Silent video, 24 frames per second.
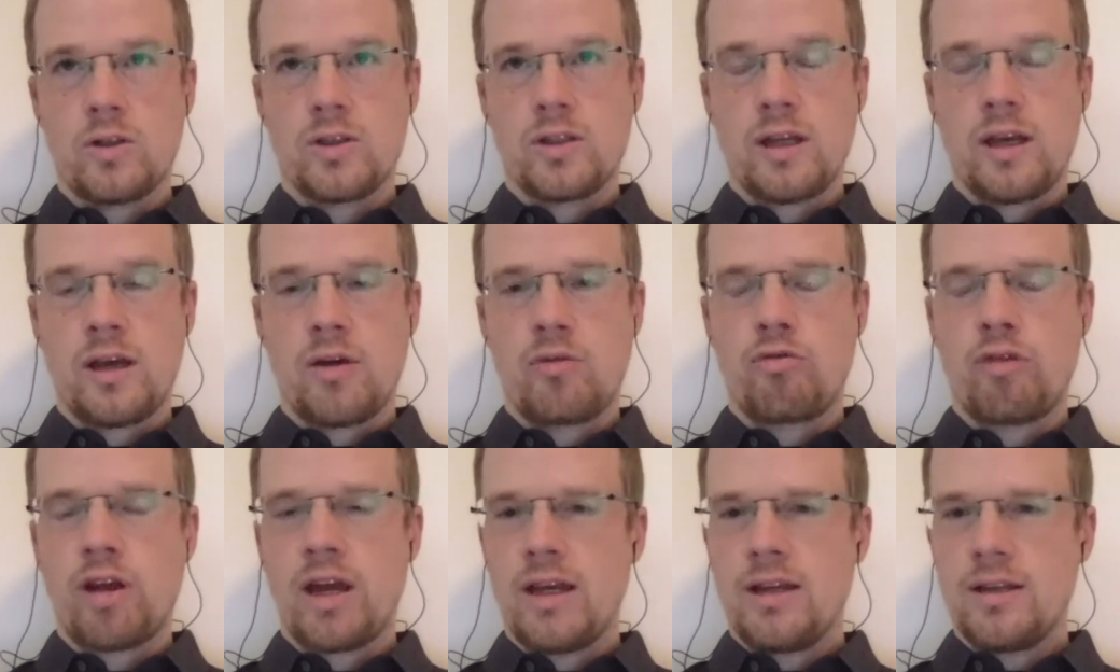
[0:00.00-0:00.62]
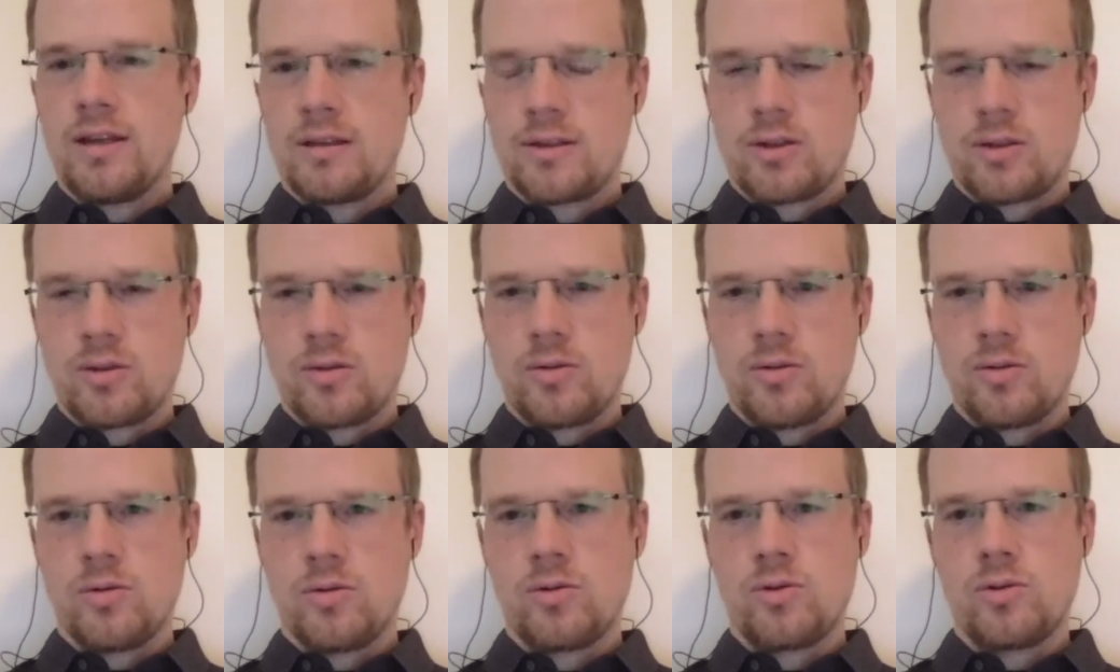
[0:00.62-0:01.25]
arrays
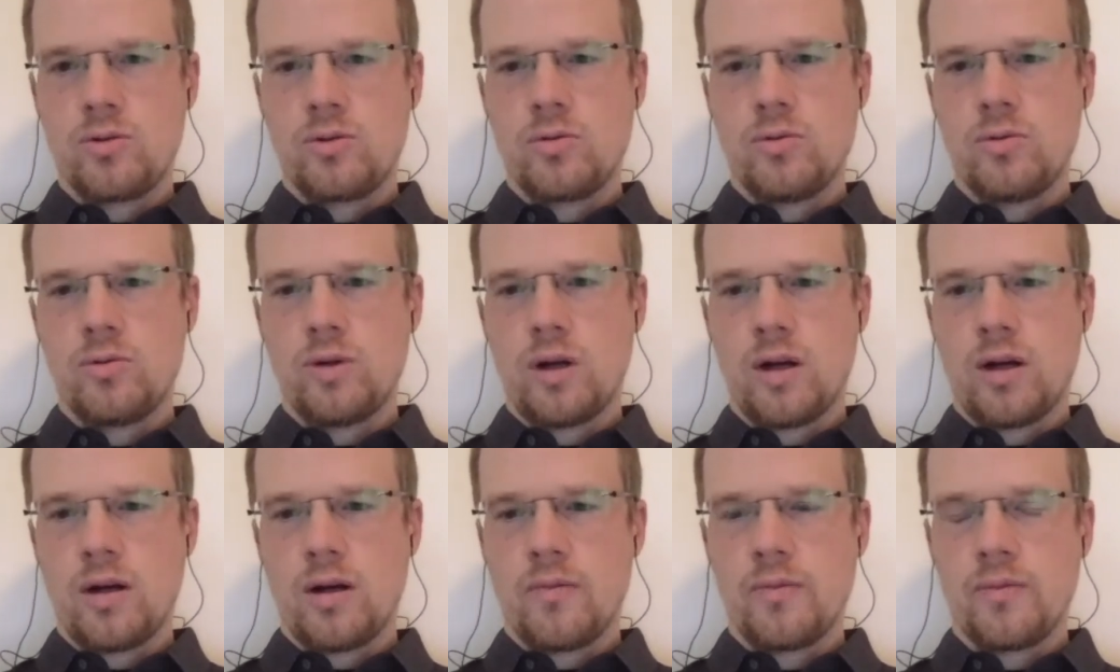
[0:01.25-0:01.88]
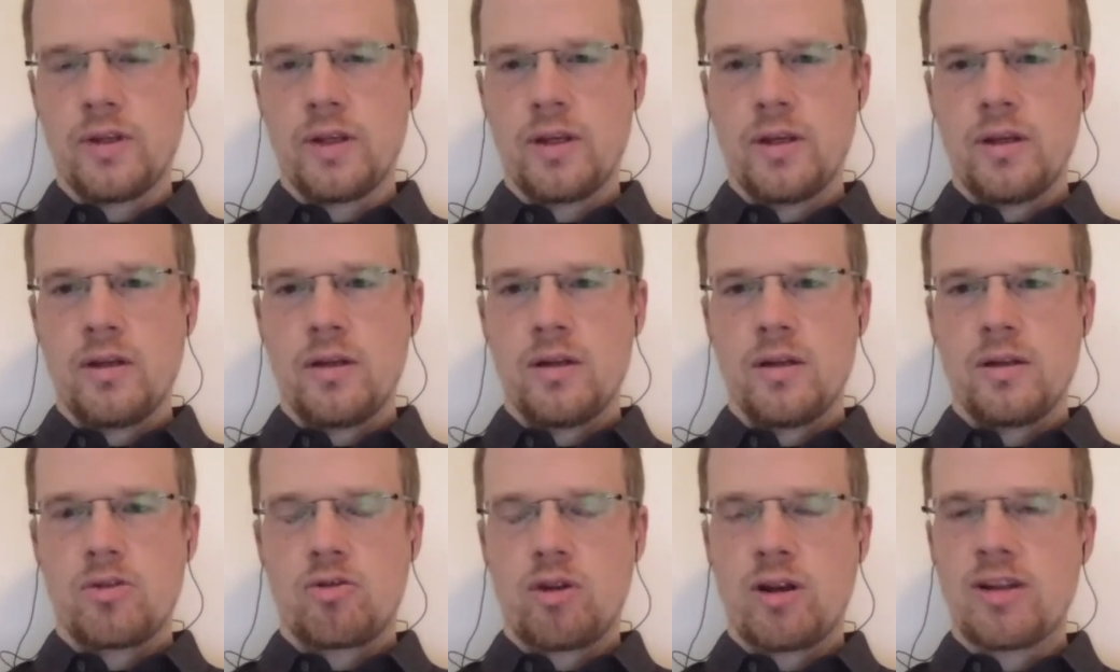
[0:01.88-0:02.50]
to do
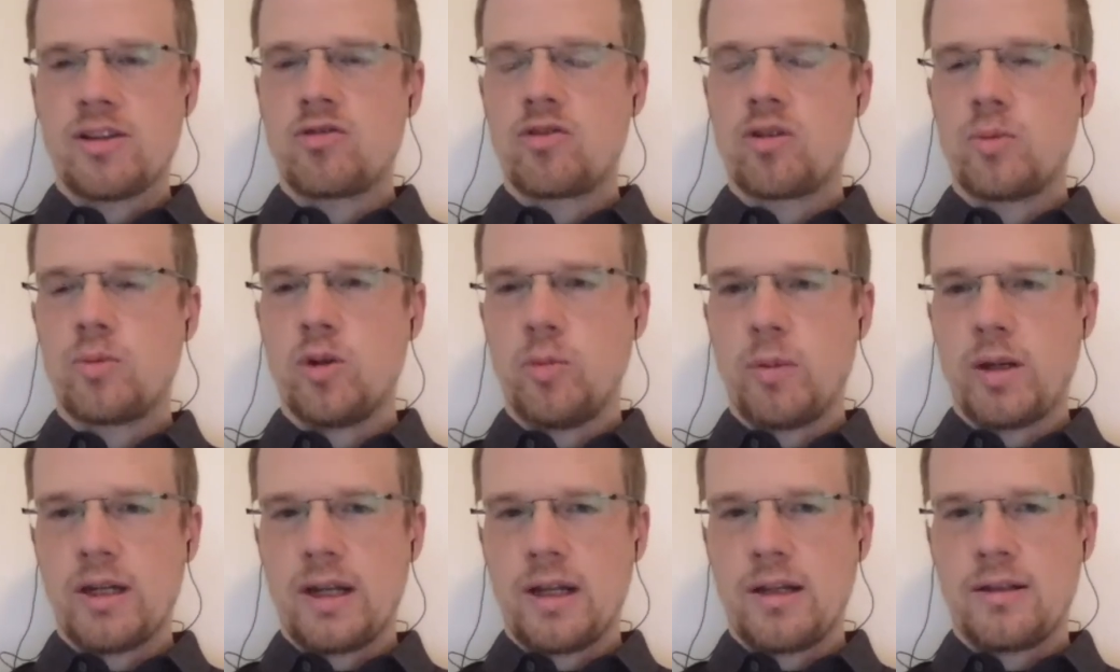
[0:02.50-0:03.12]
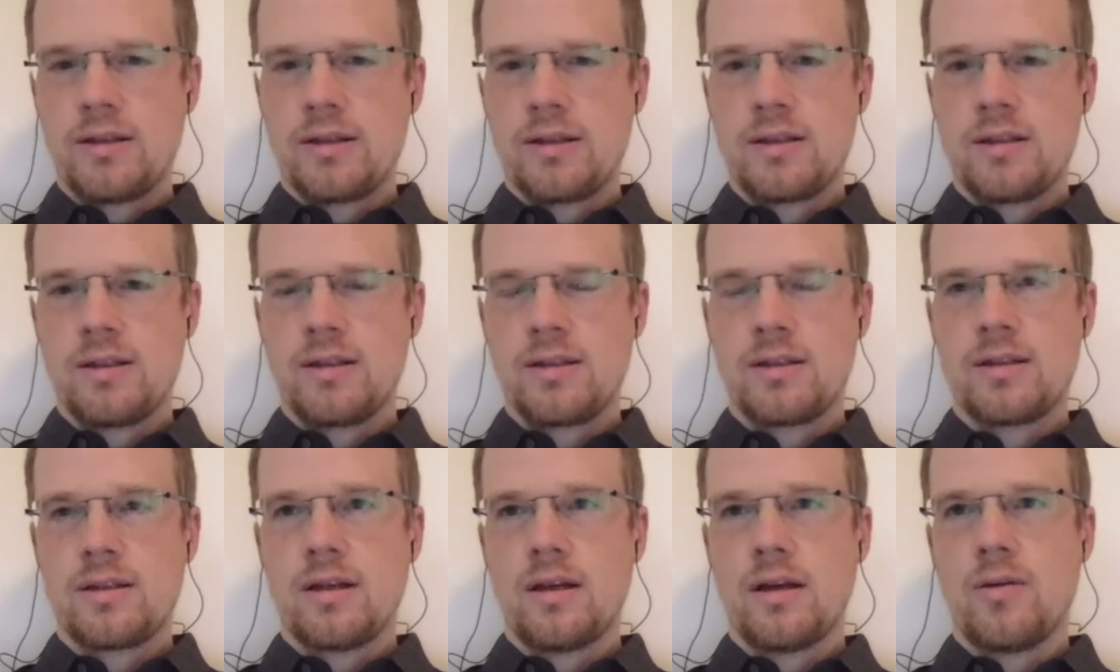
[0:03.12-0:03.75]
transcriptome
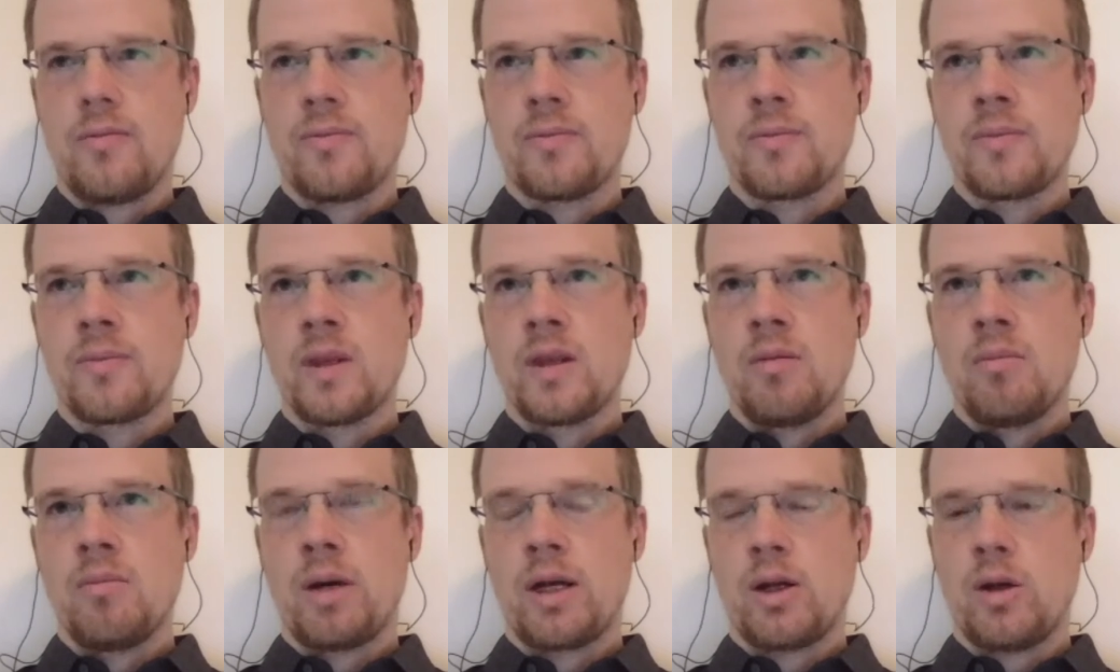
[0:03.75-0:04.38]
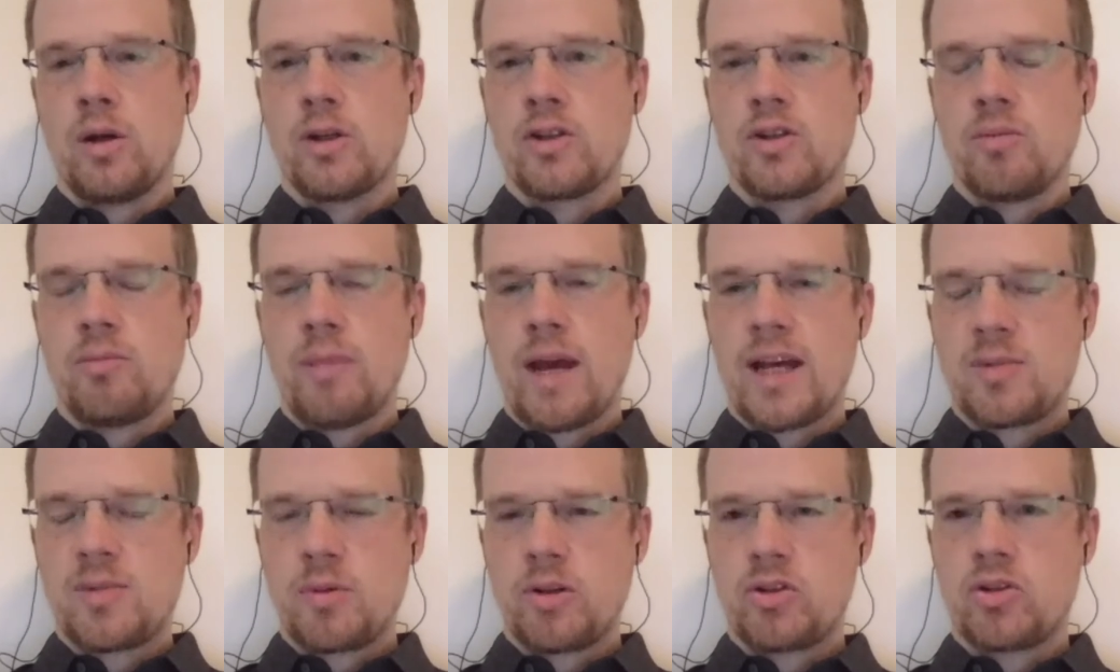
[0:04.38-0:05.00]
analysis, but also
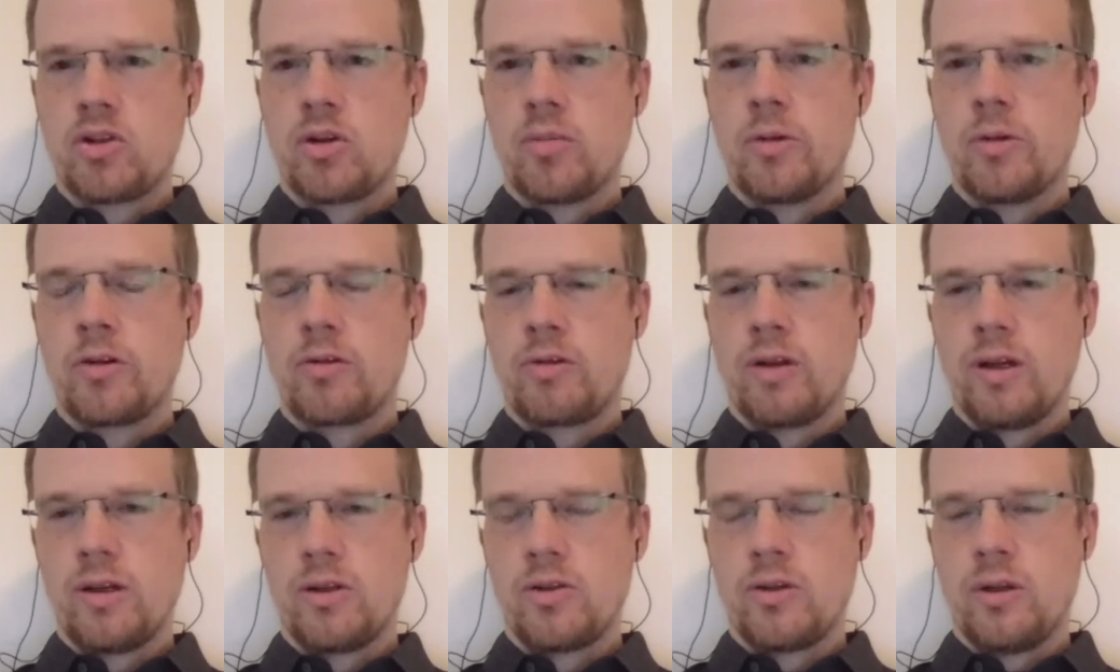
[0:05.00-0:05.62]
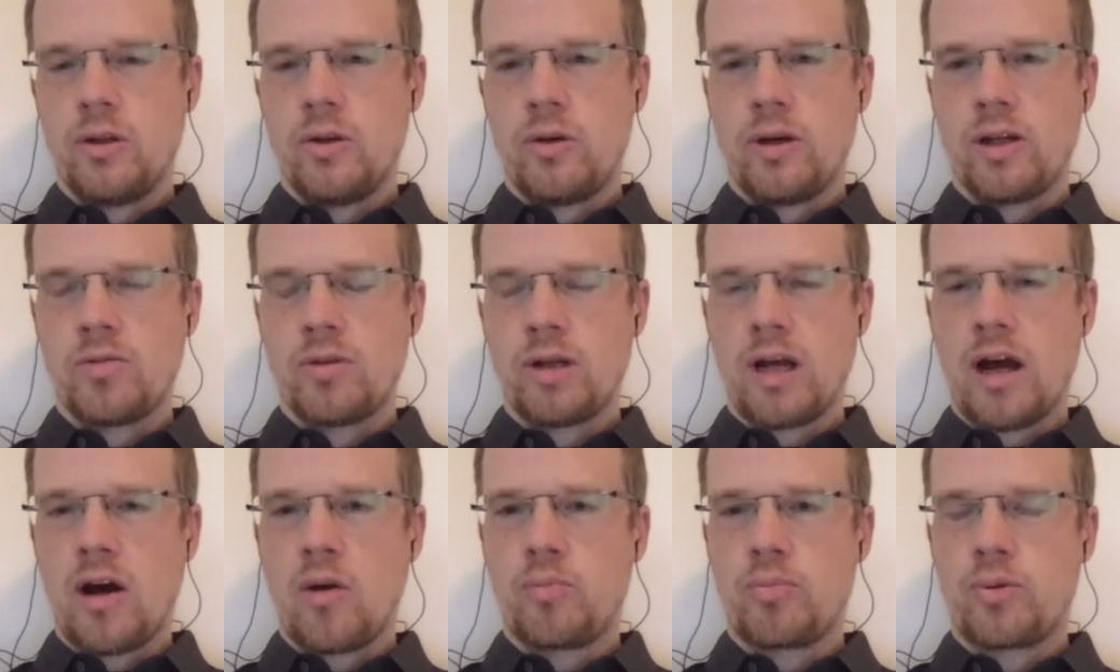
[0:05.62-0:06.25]
mass spectrometry to look at
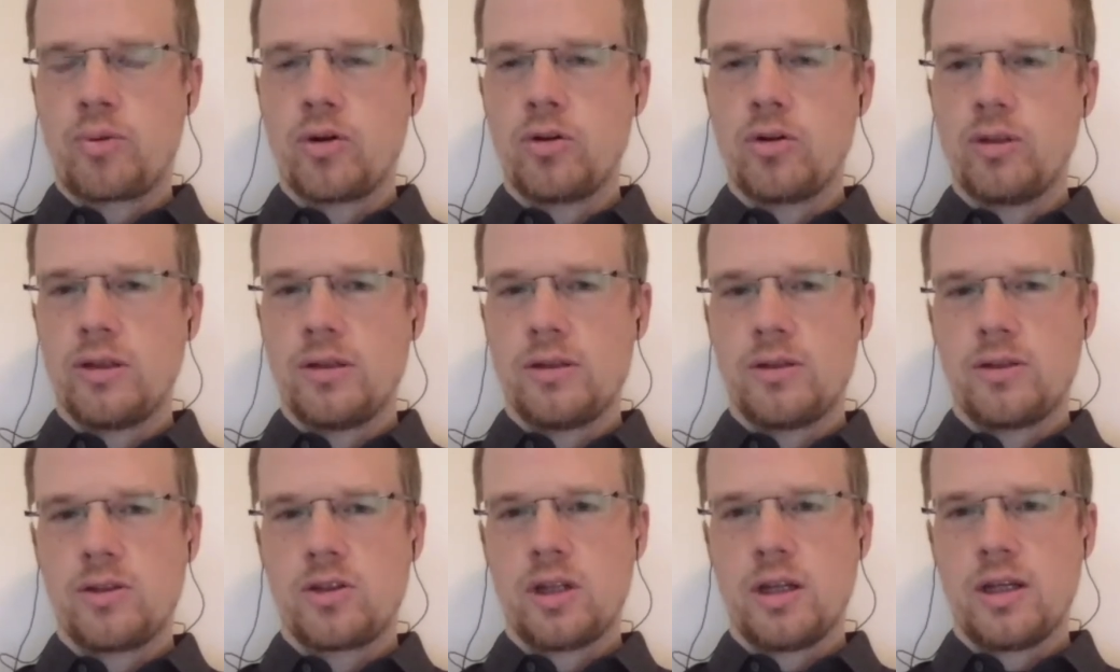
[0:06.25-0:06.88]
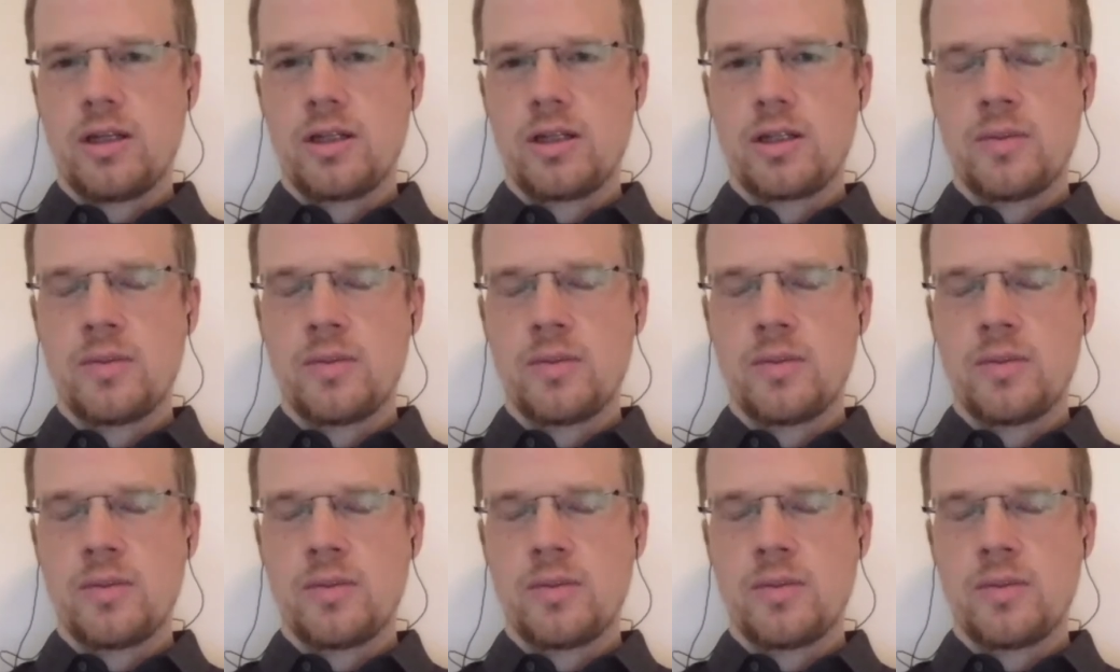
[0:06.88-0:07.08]
how proteins change,